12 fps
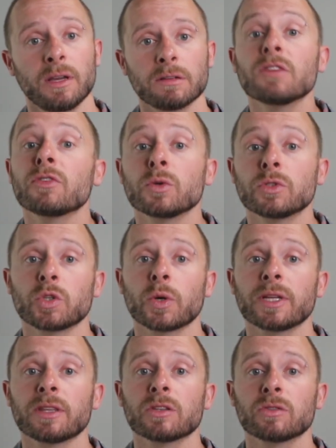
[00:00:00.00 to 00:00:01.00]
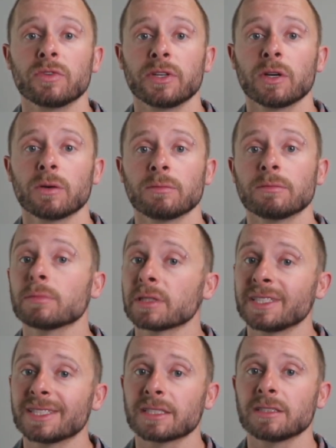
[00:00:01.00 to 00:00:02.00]
If you enjoyed this video,
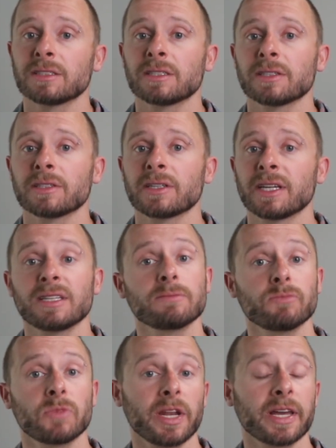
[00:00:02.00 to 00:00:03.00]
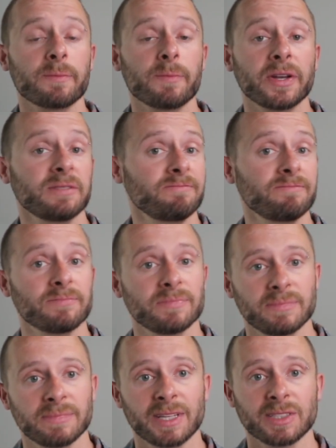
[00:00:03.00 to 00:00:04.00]
please consider hitting the like button
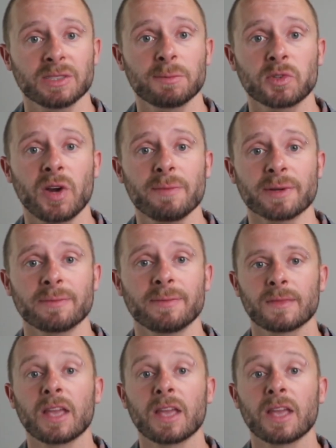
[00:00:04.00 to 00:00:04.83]
and subscribing.